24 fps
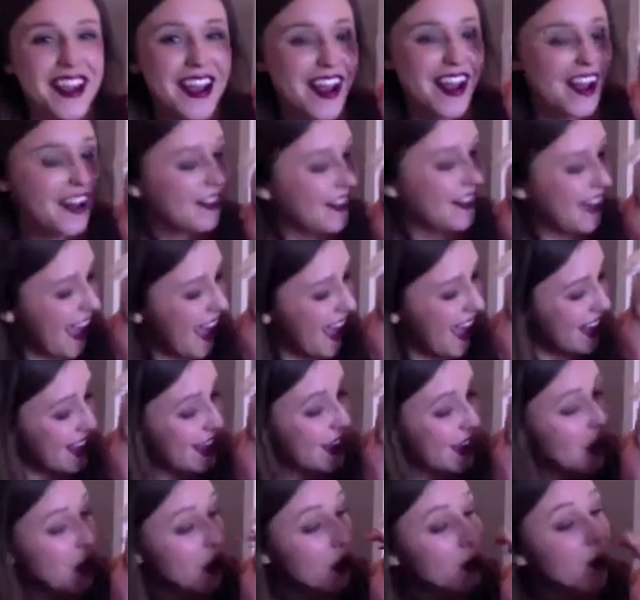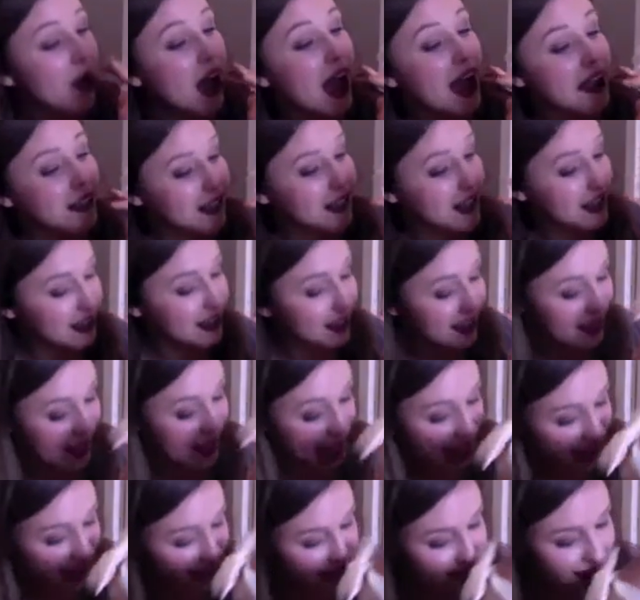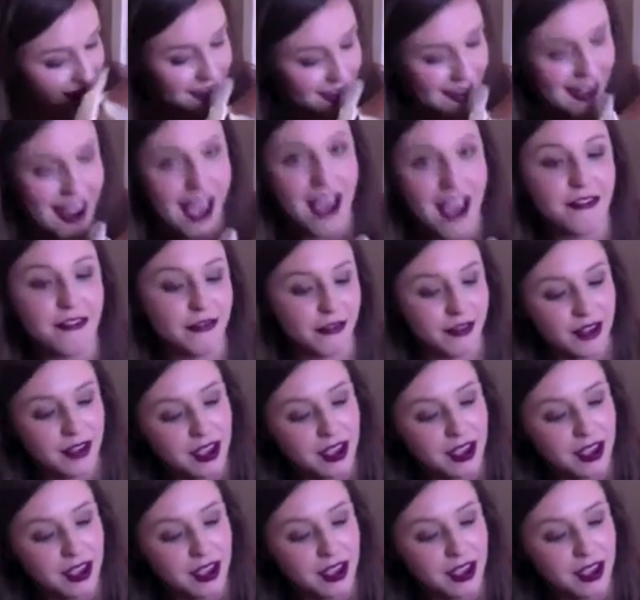Okay, well, I think that is enough.